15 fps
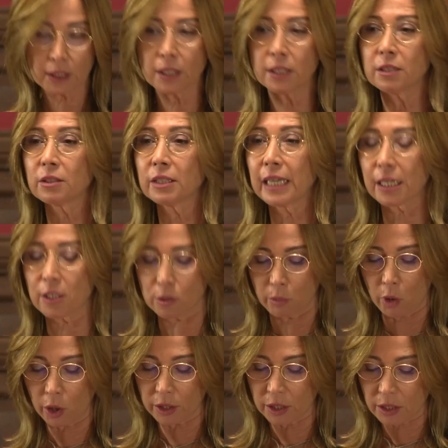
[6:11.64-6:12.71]
In today's
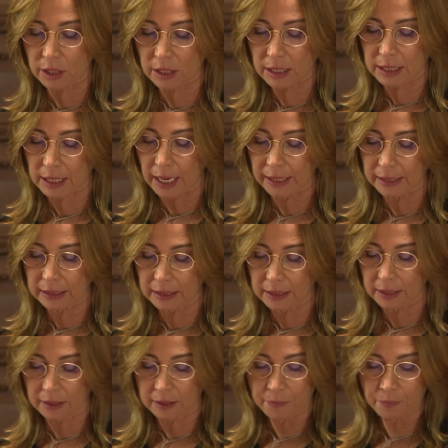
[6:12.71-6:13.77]
modern
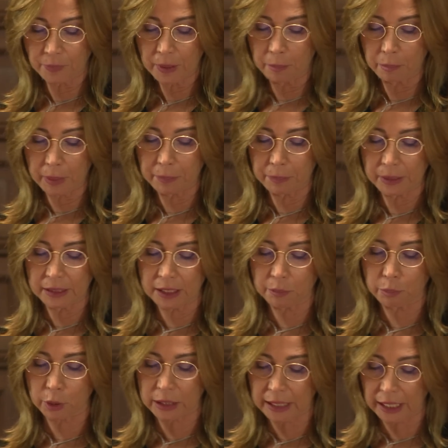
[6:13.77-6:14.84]
society, people
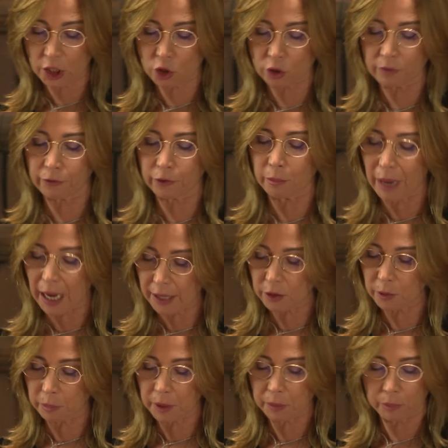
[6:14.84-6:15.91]
need protection from
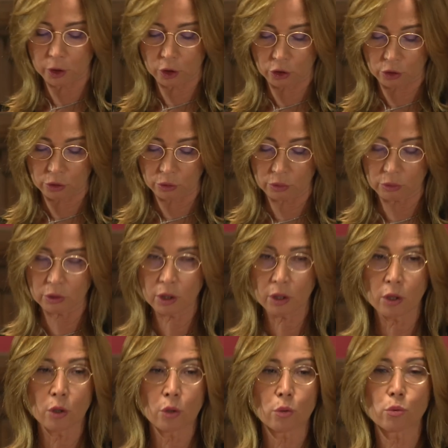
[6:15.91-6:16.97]
other people too.
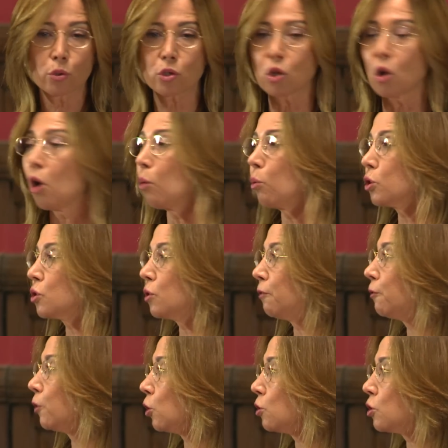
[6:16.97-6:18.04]
Rousseau was the
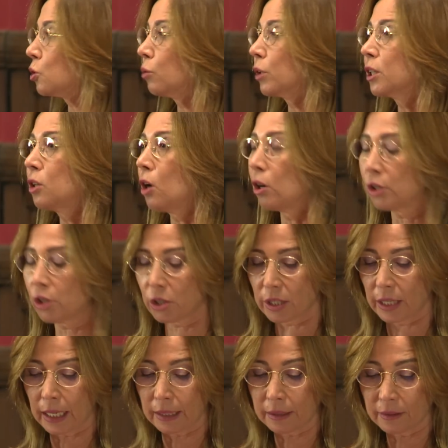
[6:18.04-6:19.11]
first to acknowledge
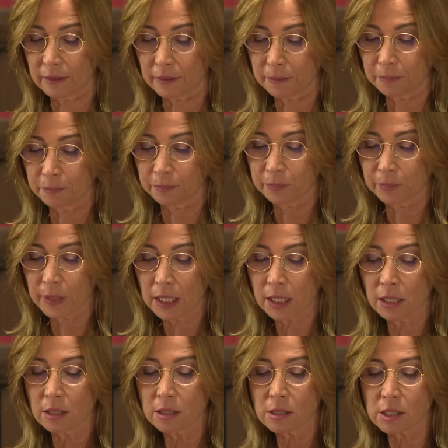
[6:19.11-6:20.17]
that.
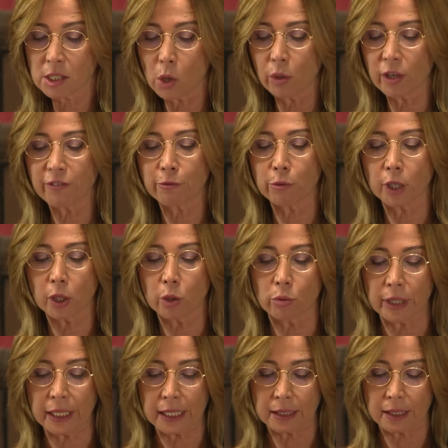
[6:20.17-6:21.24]
So if we
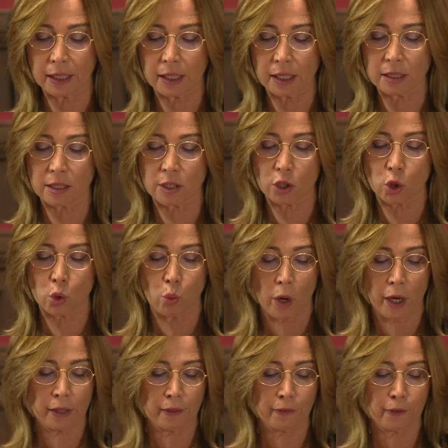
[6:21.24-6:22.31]
agree that this is
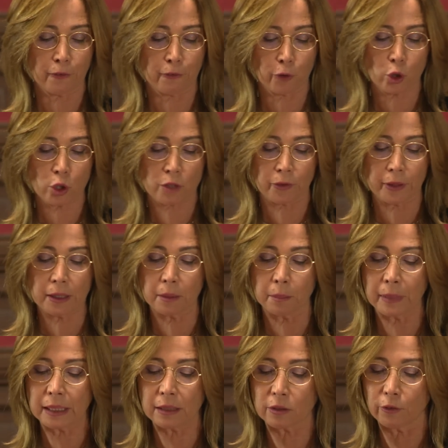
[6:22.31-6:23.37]
one of the first
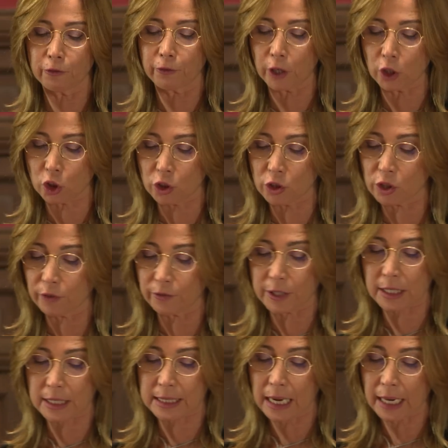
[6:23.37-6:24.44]
fundamental functions of
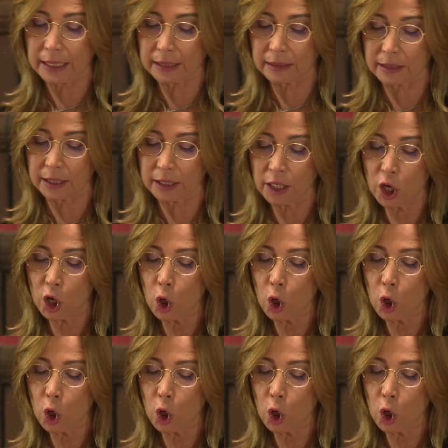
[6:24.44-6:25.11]
society,